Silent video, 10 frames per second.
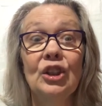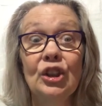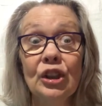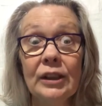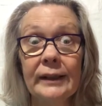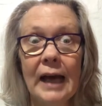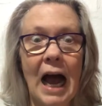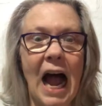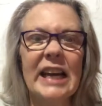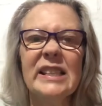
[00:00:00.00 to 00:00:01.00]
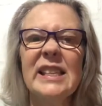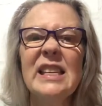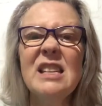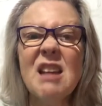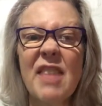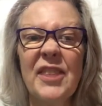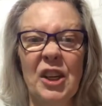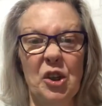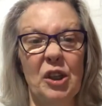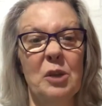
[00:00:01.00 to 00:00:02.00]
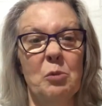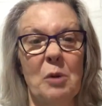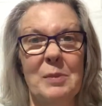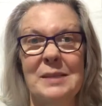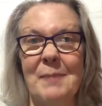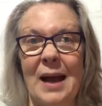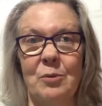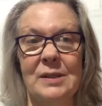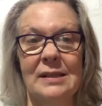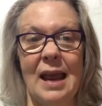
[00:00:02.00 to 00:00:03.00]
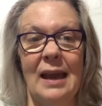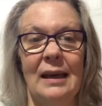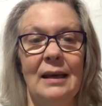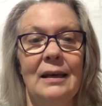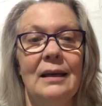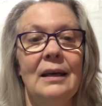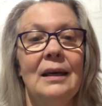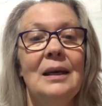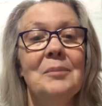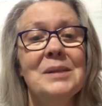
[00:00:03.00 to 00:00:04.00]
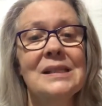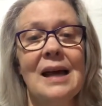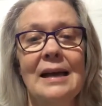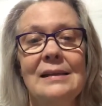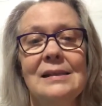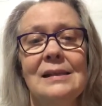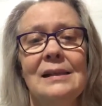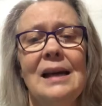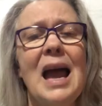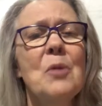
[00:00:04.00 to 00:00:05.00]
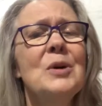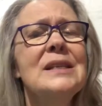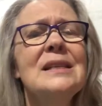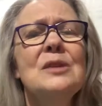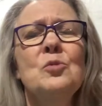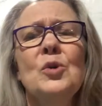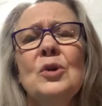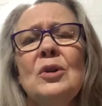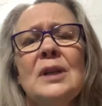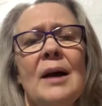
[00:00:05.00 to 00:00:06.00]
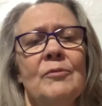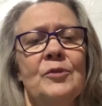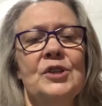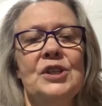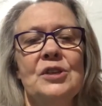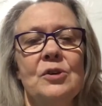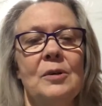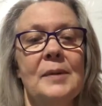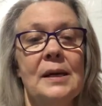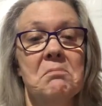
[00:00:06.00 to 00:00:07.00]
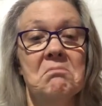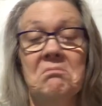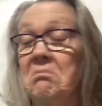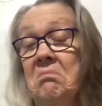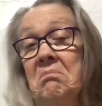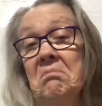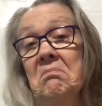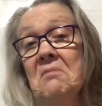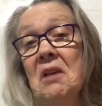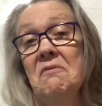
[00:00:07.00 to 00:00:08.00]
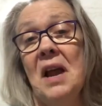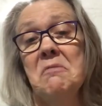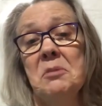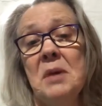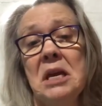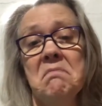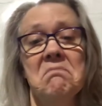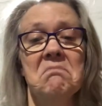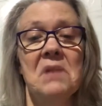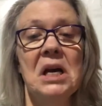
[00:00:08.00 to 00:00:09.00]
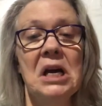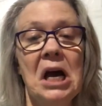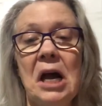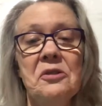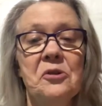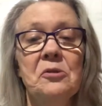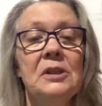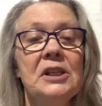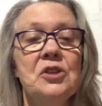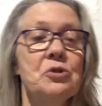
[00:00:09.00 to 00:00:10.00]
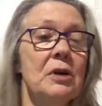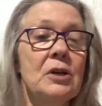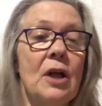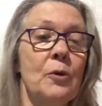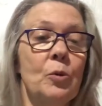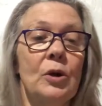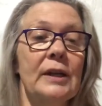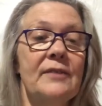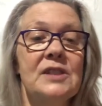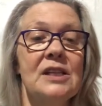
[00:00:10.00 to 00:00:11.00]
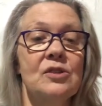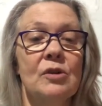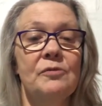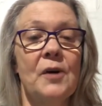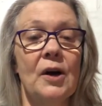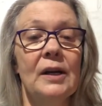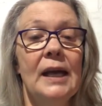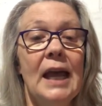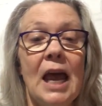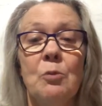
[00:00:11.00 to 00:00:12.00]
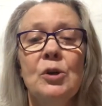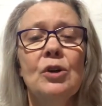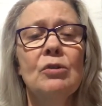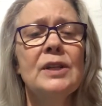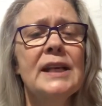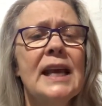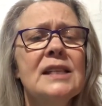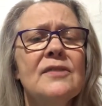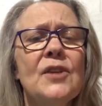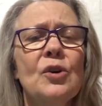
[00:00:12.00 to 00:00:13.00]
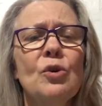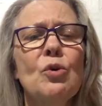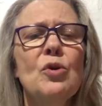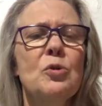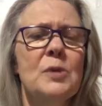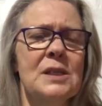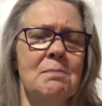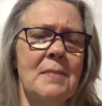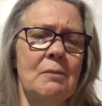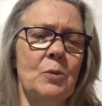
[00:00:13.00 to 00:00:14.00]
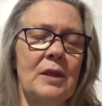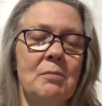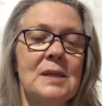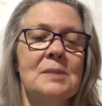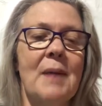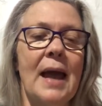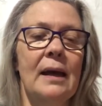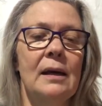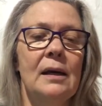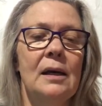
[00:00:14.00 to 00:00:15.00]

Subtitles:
Good? I could see nothing good in what Miss Mack was saying. Besides, I want to see the world, Humphrey, she told me. Fine with me. I thoroughly enjoyed all the world I've seen so far and will go to the ends of the earth with Ms. Mack.